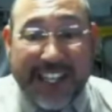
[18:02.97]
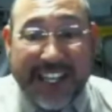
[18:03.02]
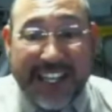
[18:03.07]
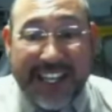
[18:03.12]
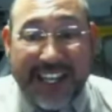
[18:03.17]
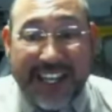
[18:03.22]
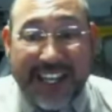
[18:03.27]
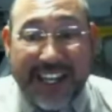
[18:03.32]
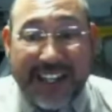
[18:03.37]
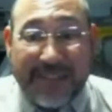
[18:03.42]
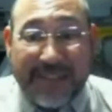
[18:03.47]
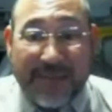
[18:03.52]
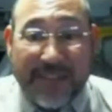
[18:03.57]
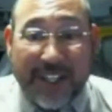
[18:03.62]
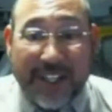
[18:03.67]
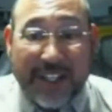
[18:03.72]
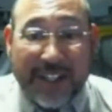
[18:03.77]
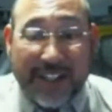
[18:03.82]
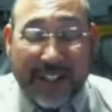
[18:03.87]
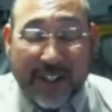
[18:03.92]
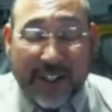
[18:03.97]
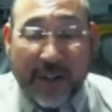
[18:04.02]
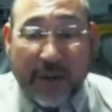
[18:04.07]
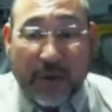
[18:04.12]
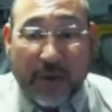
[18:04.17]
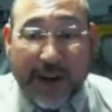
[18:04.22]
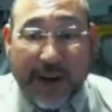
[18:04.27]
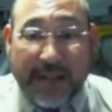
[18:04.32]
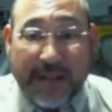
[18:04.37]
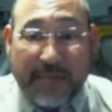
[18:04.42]
the
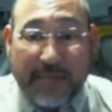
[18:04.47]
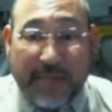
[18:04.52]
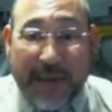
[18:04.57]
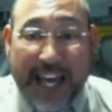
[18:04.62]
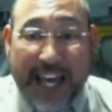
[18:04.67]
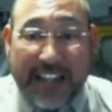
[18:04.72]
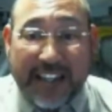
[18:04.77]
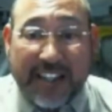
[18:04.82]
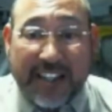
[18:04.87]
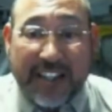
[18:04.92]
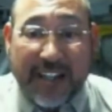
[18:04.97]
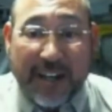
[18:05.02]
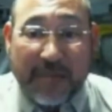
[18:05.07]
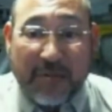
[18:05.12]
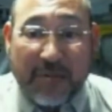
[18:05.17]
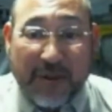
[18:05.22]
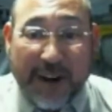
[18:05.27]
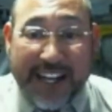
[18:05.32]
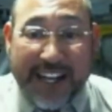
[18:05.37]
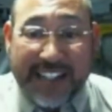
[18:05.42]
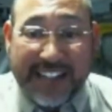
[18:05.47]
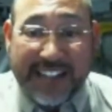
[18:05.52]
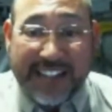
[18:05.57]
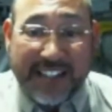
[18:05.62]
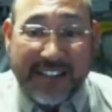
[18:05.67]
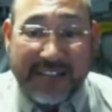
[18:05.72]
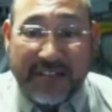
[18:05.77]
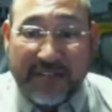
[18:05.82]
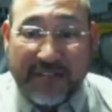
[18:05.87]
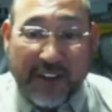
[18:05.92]
Great Bathtub Race
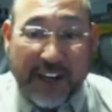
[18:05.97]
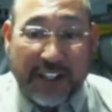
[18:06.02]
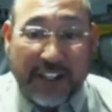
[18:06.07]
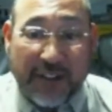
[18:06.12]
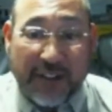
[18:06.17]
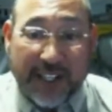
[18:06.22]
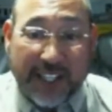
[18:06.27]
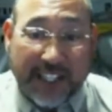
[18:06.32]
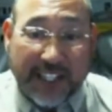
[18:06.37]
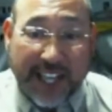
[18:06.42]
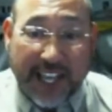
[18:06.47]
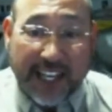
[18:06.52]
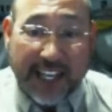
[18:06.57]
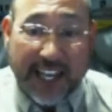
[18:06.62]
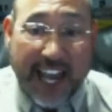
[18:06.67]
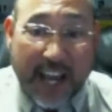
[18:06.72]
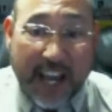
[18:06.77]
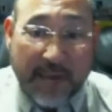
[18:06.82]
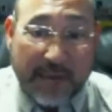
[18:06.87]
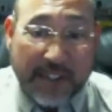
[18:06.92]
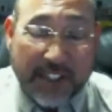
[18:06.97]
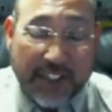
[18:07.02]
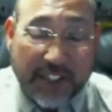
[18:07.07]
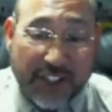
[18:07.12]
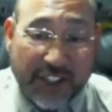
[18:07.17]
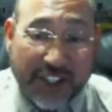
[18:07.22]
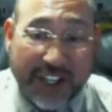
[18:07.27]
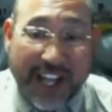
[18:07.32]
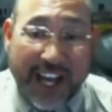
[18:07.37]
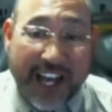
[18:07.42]
in Frederick that happens
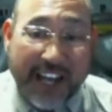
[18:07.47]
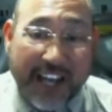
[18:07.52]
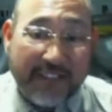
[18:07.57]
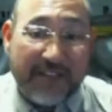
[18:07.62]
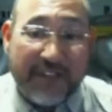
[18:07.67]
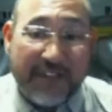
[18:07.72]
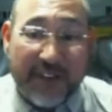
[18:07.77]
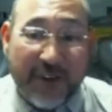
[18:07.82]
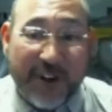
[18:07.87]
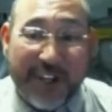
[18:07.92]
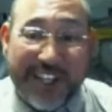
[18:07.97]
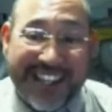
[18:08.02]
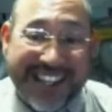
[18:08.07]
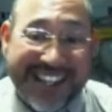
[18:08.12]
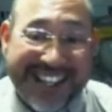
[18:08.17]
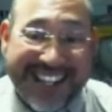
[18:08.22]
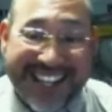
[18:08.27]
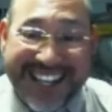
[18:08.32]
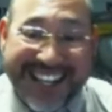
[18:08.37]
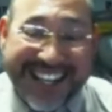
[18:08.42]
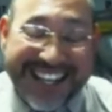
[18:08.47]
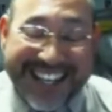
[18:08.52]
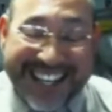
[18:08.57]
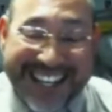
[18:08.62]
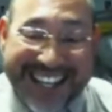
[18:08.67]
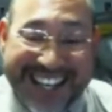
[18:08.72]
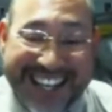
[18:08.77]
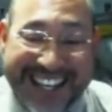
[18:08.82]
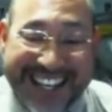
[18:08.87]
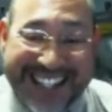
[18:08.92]
July 4th,
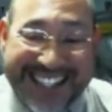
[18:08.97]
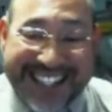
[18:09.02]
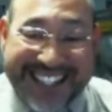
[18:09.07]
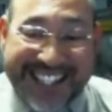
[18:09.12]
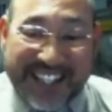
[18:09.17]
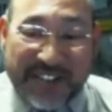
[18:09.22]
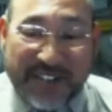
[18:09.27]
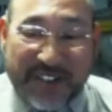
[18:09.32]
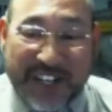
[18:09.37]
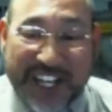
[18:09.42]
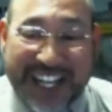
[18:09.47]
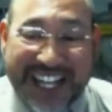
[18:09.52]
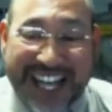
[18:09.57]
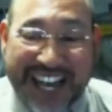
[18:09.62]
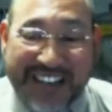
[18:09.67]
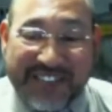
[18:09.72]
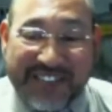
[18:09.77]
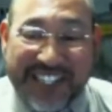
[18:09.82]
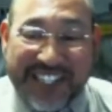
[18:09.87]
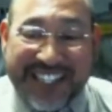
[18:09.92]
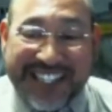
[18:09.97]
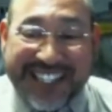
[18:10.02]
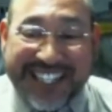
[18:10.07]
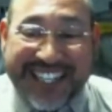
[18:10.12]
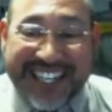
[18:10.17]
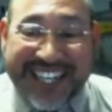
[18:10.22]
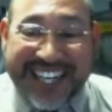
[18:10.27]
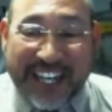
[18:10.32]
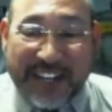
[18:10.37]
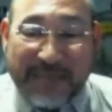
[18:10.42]
and we'll have
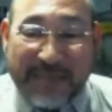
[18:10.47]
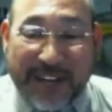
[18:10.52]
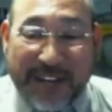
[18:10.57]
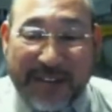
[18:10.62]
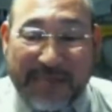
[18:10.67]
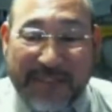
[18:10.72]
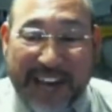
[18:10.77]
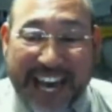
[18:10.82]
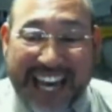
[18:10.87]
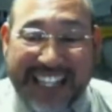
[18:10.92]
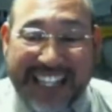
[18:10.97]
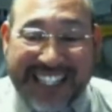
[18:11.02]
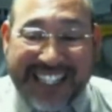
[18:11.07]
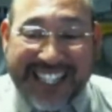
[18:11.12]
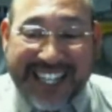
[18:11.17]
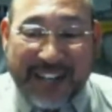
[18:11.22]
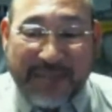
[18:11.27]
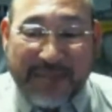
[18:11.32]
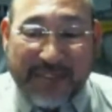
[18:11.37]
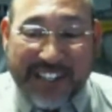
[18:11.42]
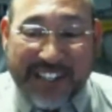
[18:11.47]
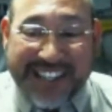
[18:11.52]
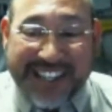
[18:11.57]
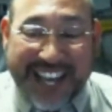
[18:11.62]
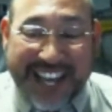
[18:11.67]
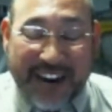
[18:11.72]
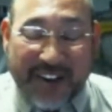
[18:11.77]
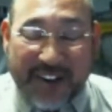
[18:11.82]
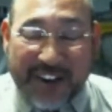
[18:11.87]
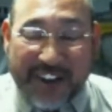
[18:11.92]
a bathtub with
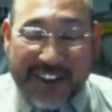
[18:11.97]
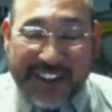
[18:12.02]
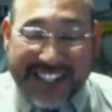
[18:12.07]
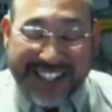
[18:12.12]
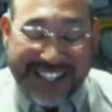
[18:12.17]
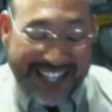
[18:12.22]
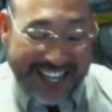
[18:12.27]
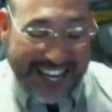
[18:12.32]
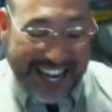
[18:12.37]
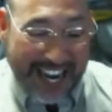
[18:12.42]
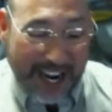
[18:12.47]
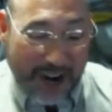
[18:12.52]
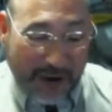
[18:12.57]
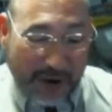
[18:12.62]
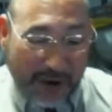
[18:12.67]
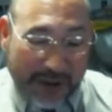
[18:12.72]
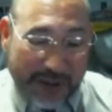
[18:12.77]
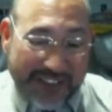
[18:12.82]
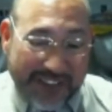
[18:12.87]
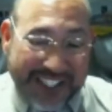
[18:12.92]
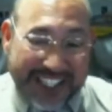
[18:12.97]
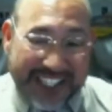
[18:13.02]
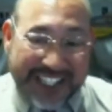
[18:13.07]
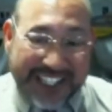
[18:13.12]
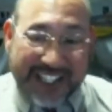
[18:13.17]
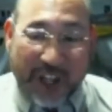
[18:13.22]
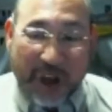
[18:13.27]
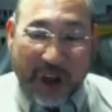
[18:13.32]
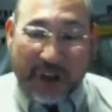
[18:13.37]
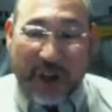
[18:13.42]
our
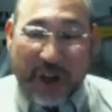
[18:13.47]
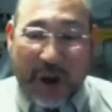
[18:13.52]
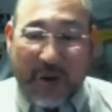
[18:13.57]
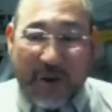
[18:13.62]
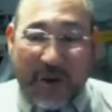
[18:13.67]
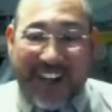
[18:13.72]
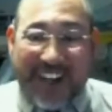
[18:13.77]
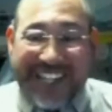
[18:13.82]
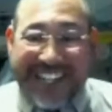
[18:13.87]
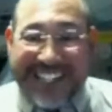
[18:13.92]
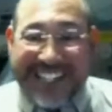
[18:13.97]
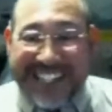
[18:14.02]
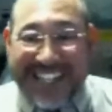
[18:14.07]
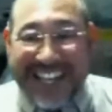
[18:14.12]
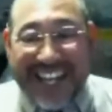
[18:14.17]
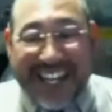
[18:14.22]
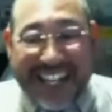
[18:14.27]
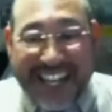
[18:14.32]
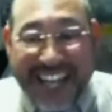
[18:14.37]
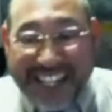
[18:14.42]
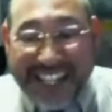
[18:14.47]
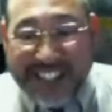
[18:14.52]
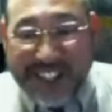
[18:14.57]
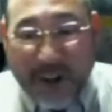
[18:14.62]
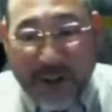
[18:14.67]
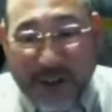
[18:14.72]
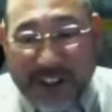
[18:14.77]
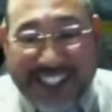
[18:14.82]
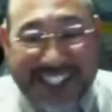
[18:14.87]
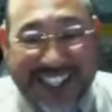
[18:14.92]
logo on it, and that's
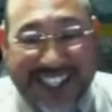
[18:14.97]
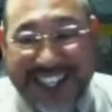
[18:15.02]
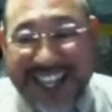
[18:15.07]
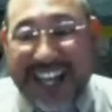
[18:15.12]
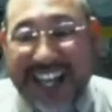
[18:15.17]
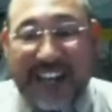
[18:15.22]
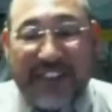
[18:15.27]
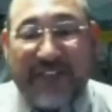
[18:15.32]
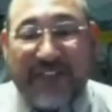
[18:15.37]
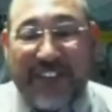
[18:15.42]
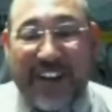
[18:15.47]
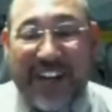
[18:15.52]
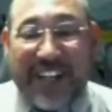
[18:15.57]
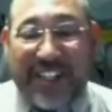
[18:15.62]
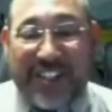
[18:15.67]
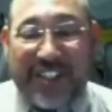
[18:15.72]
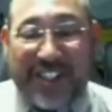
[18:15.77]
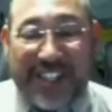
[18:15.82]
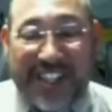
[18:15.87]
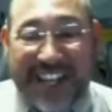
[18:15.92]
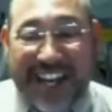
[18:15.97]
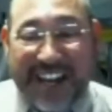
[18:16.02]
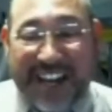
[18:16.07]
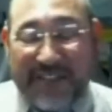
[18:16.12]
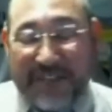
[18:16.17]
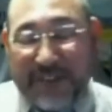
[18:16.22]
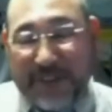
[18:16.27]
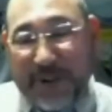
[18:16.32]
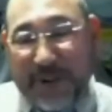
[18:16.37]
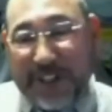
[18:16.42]
always a lot of fun. July
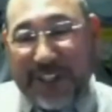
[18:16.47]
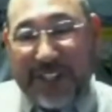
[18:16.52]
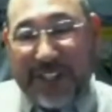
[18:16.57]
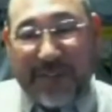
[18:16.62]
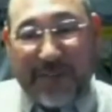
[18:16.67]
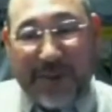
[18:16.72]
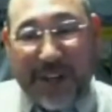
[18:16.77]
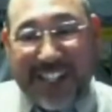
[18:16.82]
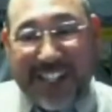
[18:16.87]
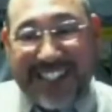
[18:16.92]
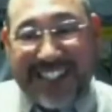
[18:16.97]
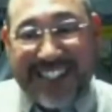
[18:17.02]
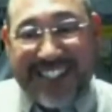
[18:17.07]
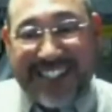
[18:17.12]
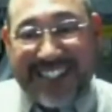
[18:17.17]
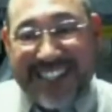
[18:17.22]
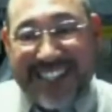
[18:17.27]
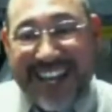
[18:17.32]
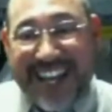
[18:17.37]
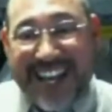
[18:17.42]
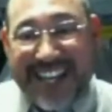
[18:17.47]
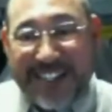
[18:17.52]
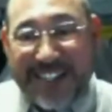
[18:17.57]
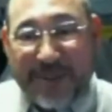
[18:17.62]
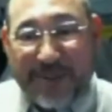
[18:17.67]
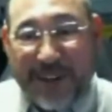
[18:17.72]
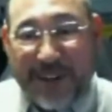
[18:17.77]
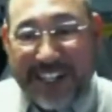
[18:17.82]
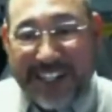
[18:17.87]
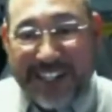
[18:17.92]
4th to watch these
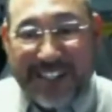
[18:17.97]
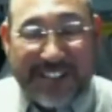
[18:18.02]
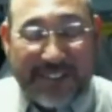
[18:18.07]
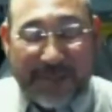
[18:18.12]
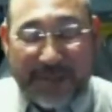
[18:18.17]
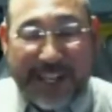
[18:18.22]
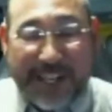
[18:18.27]
guys race